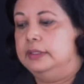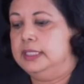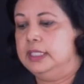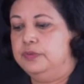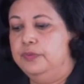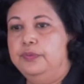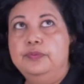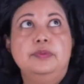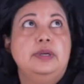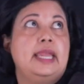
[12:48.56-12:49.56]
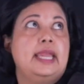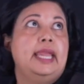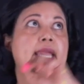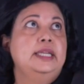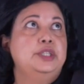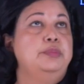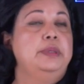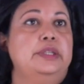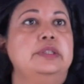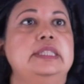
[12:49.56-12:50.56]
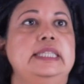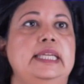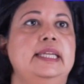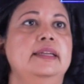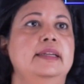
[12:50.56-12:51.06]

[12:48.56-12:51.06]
this is A to B to C